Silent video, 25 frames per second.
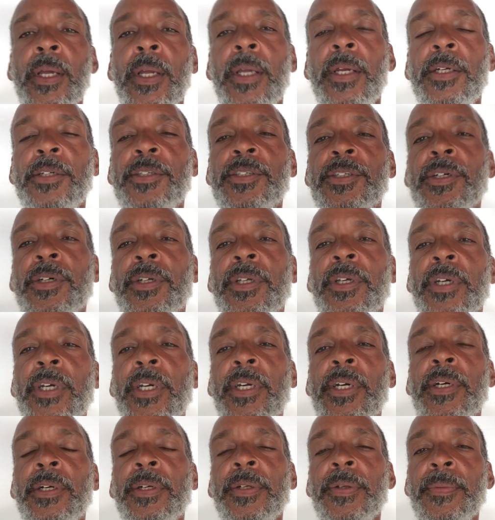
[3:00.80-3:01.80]
I'll show you
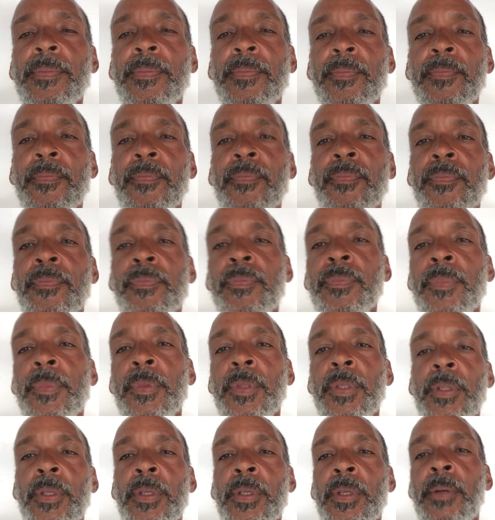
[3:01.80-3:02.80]
here,
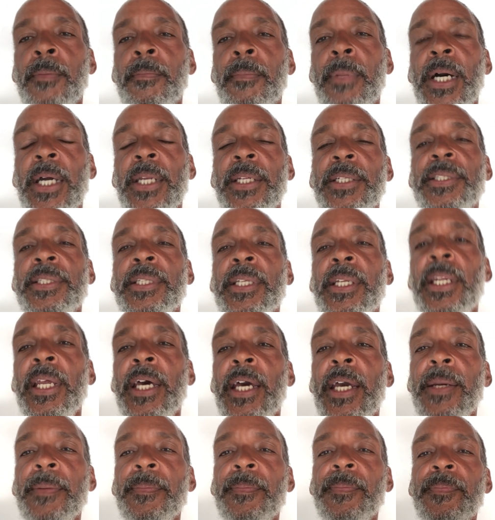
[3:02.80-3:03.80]
minus the
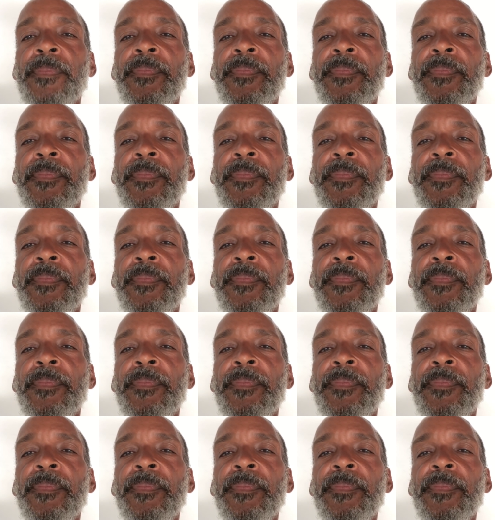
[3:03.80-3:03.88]
name.